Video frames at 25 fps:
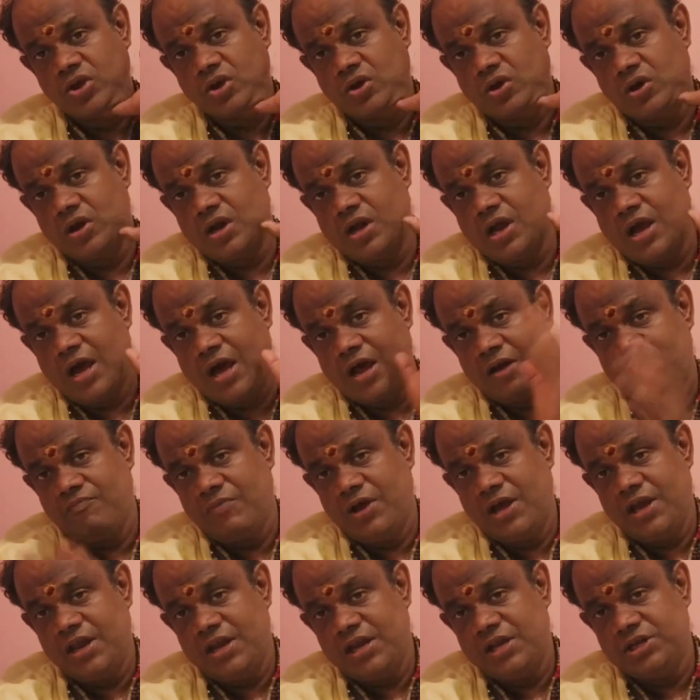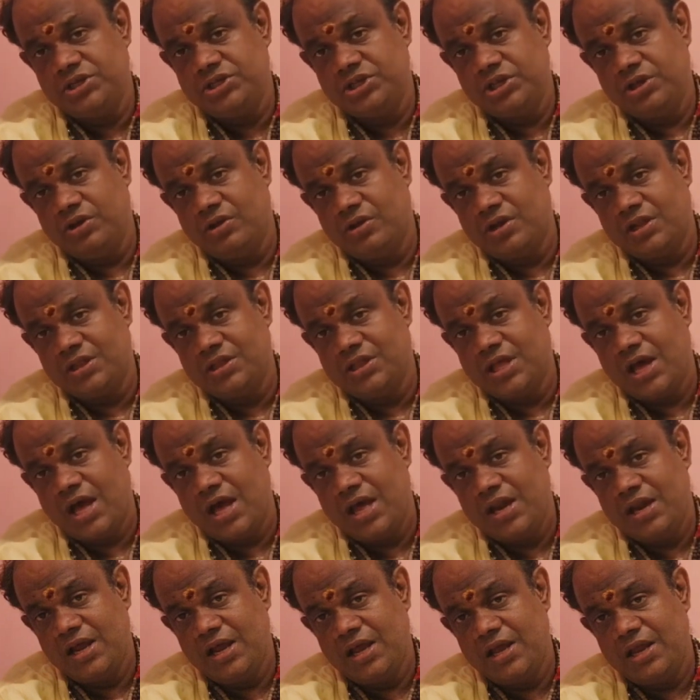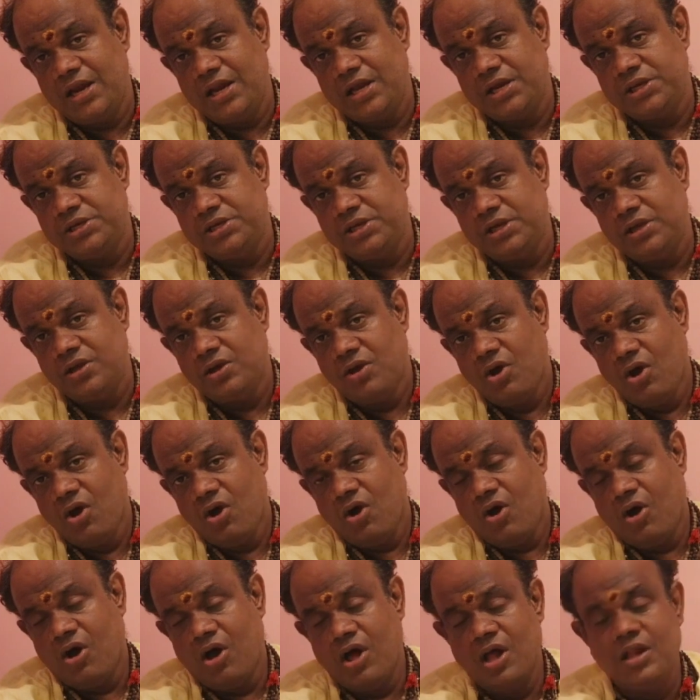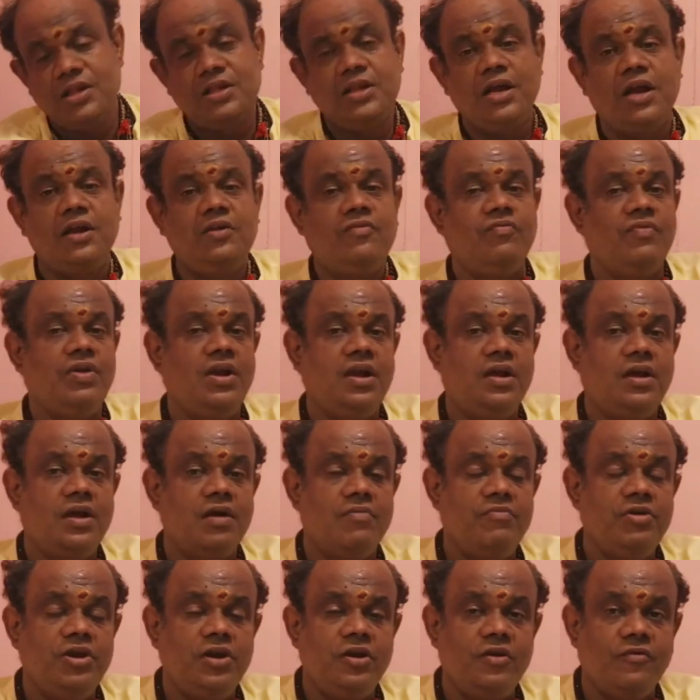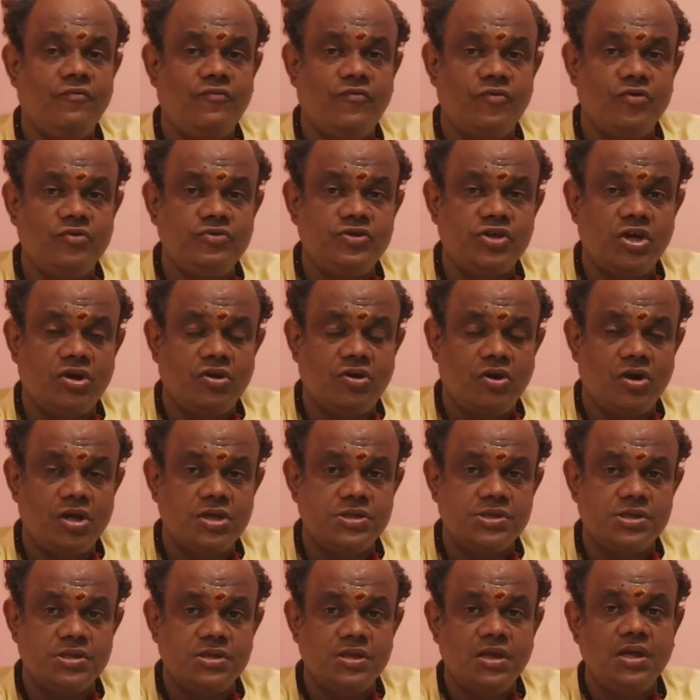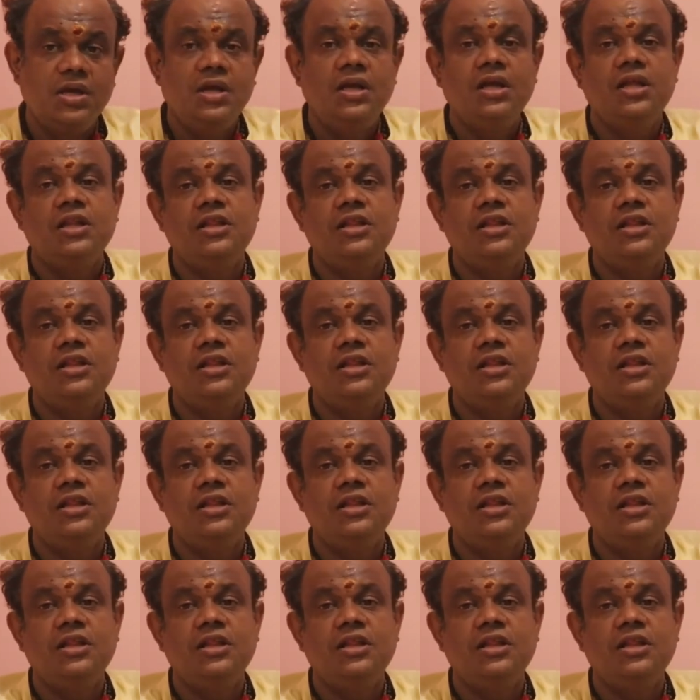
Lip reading: your karma energy, your dharana energy, all that will come into force across.